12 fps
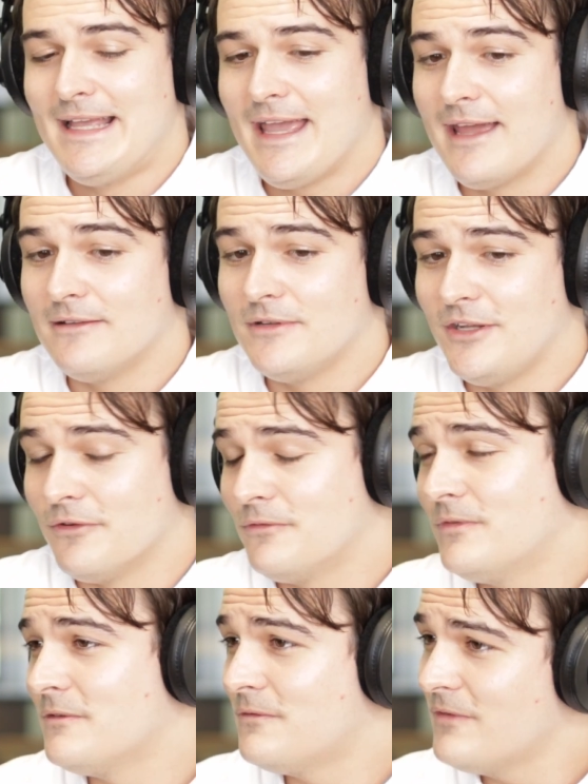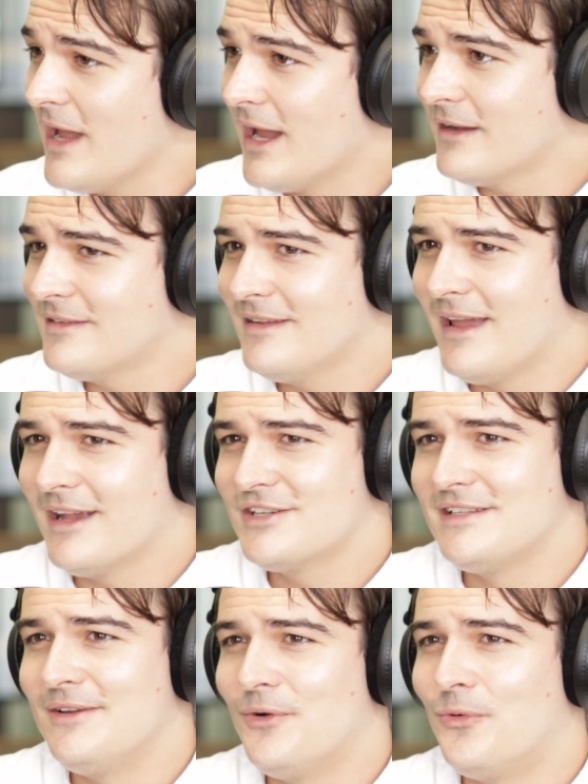And, fun fact,
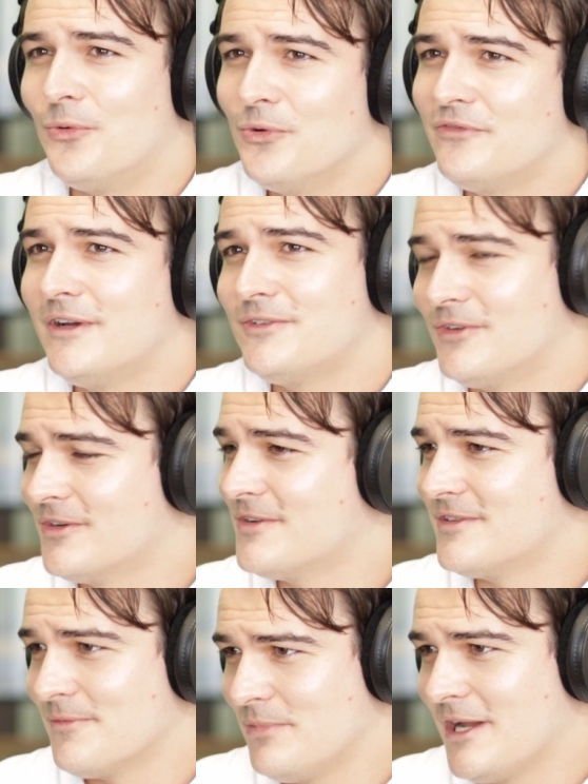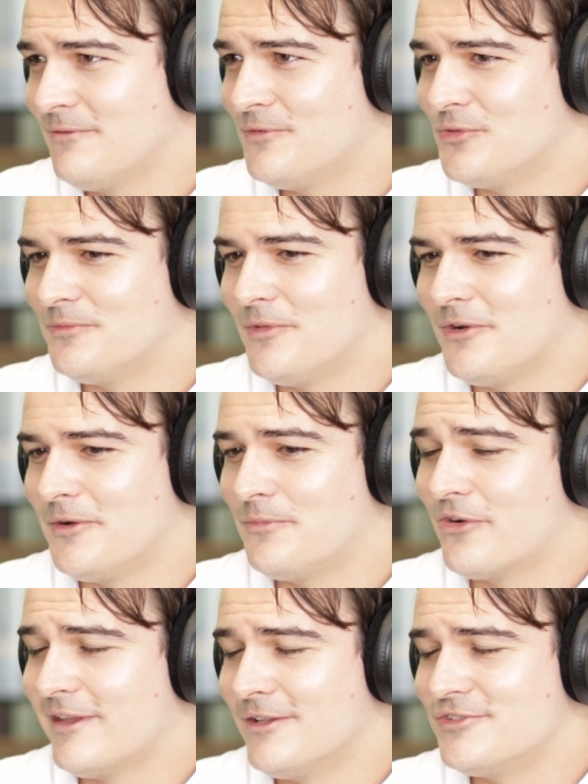actually all of our doctors on our platform are
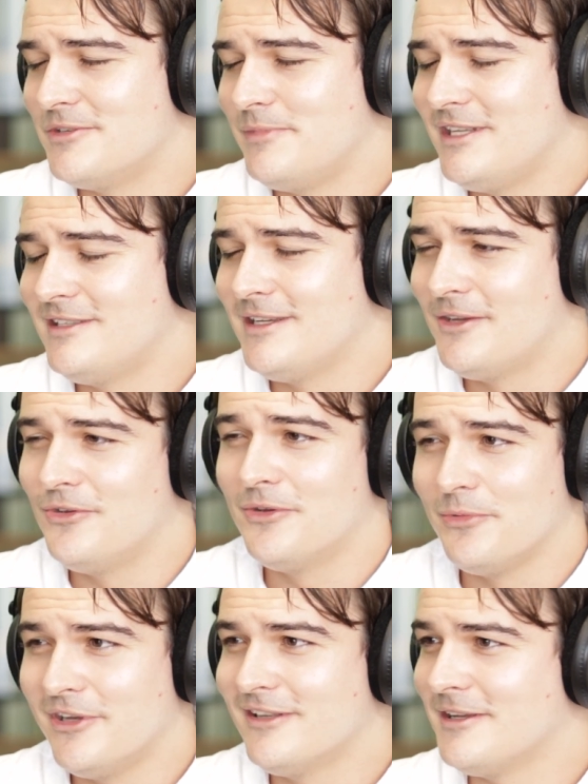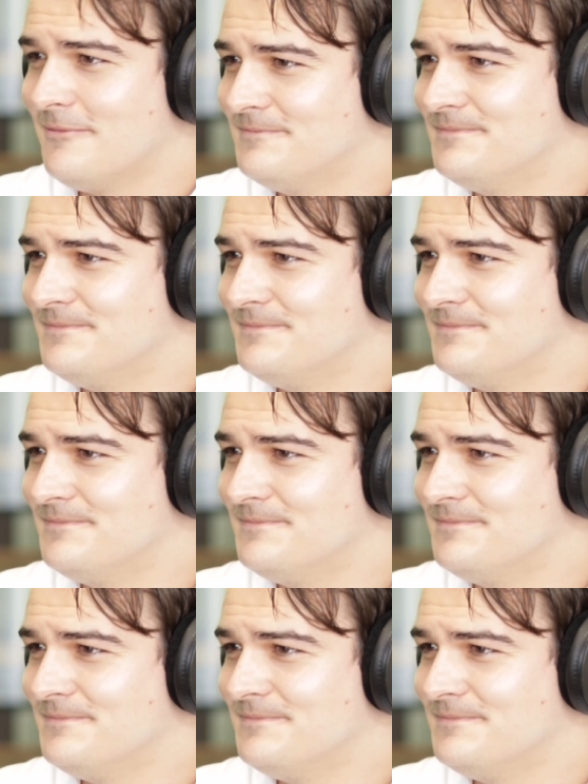part of the LGBTQ community.